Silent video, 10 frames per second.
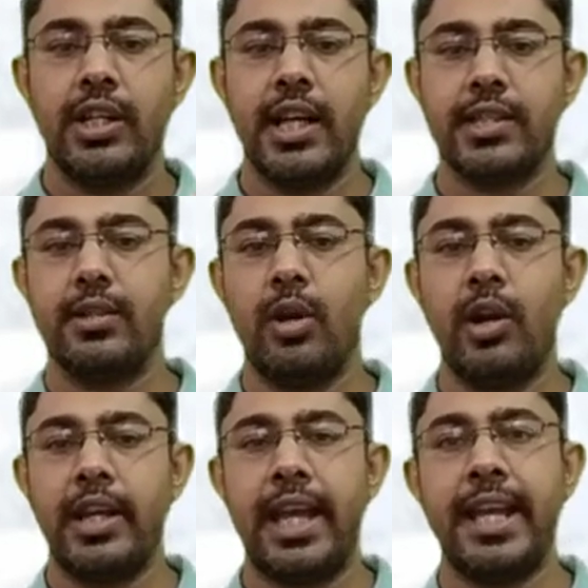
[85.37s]
does
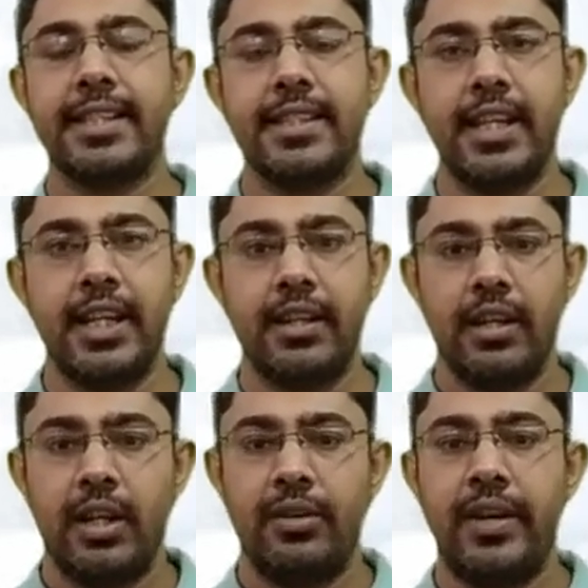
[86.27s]
not
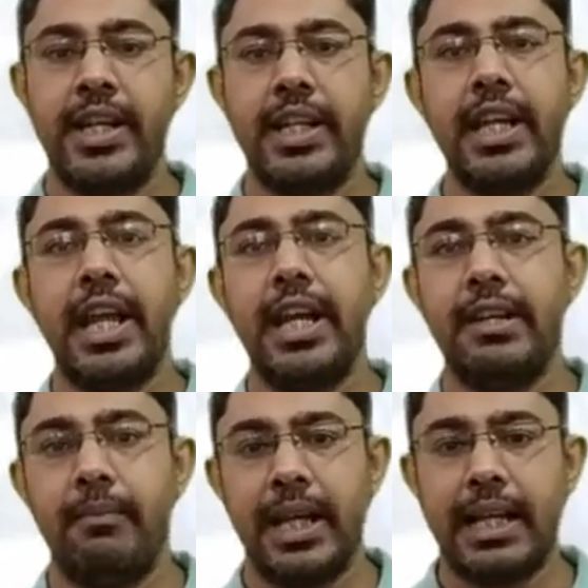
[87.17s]
exceed
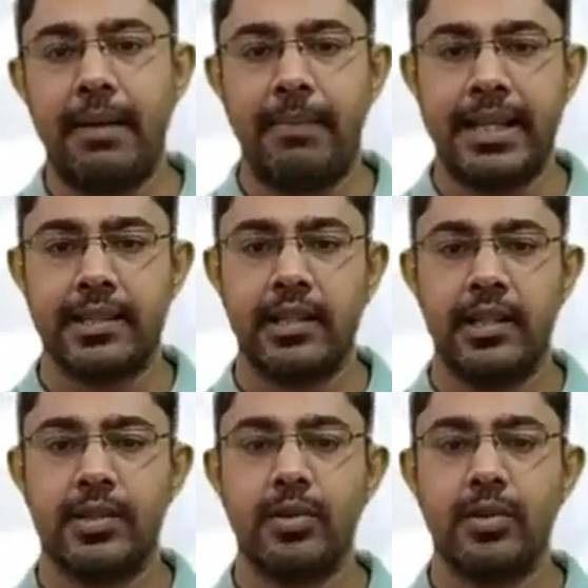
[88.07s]
28 megapascals.